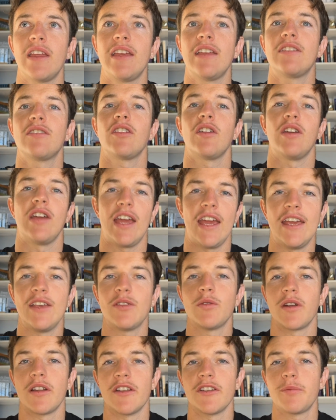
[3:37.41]
So he's
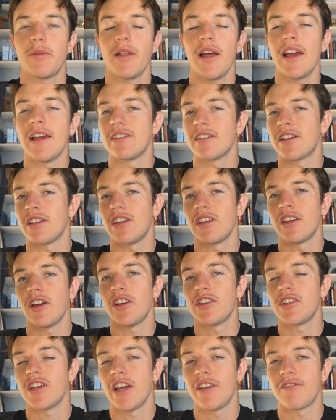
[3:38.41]
one of those players that can
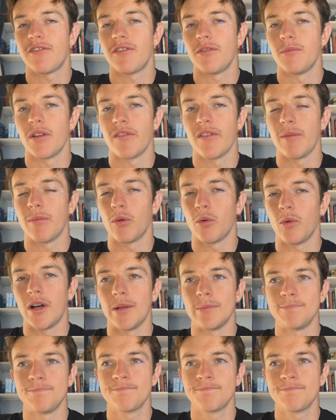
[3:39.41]
negotiate from November 1.